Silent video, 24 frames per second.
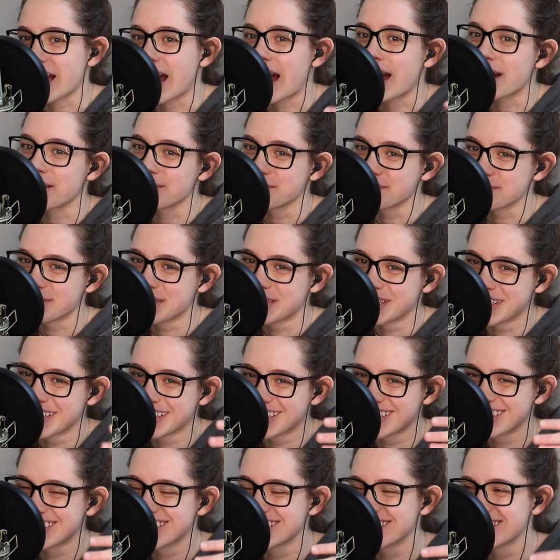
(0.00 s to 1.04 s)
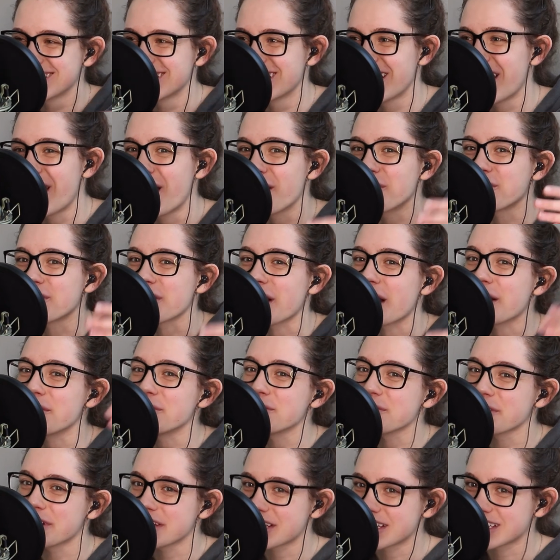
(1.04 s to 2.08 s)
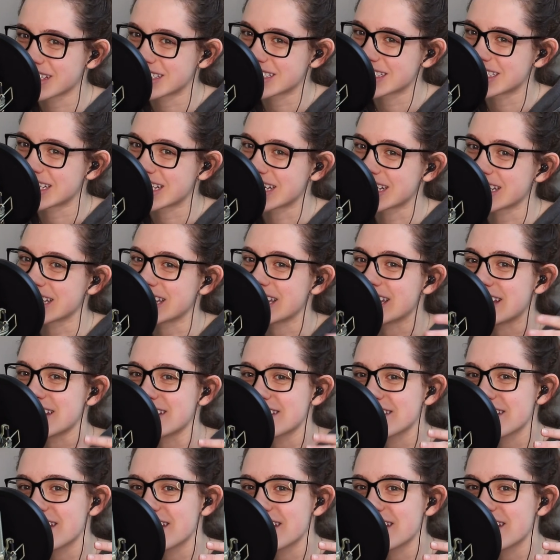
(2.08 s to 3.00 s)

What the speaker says: I'm where I'm realistic. He's